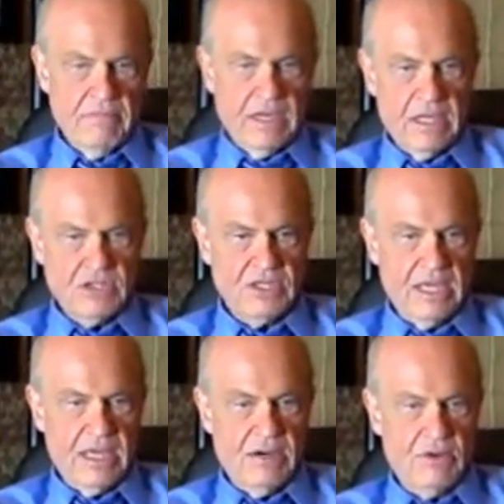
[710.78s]
Like I
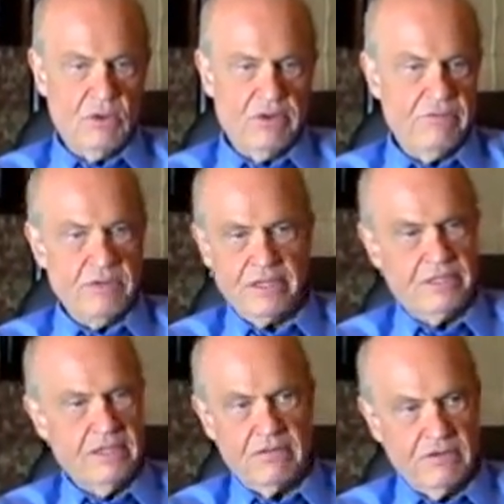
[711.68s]
say, I don't know every
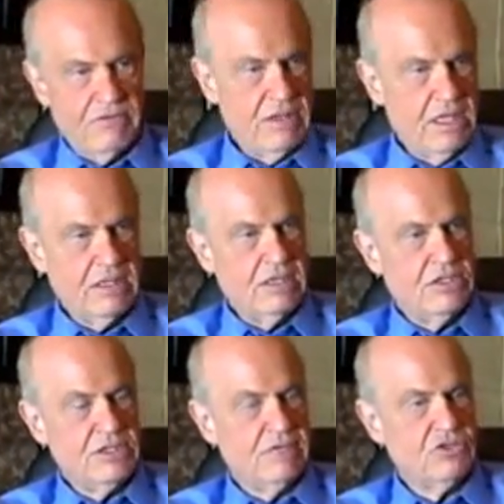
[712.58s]
detail of everything that
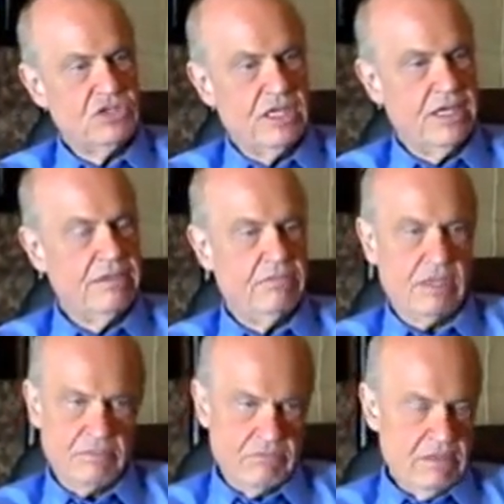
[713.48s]
he's ever said,
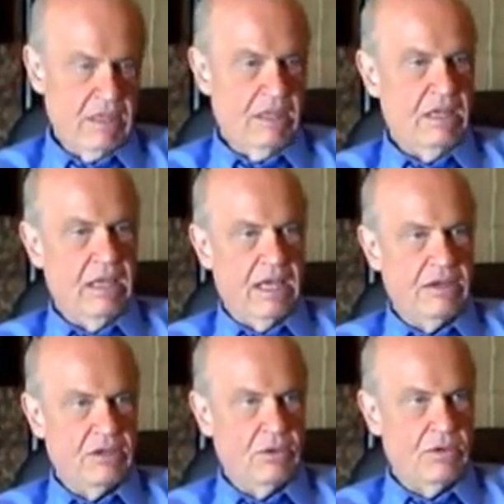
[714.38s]
but
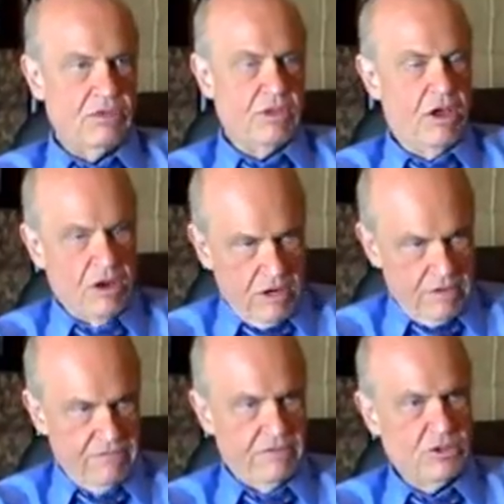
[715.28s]
I know at the heart
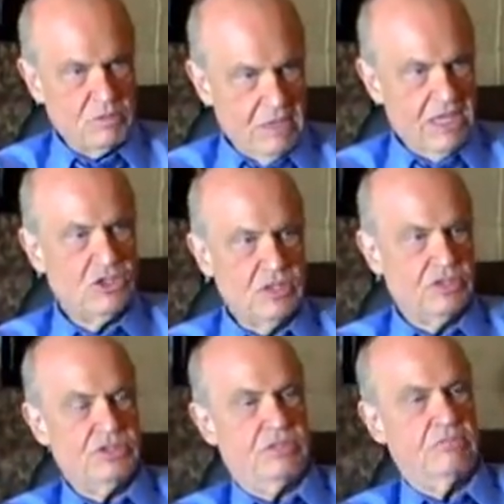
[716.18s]
of his
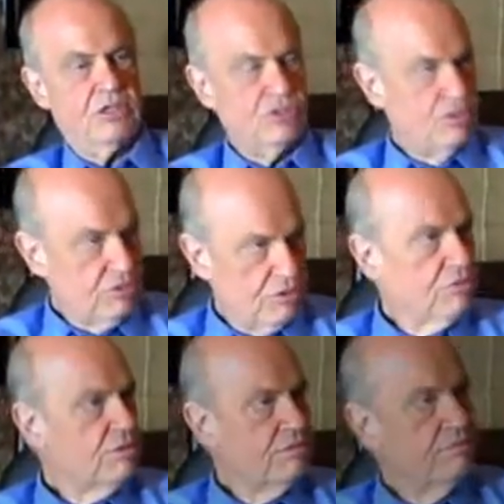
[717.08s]
message is the truth.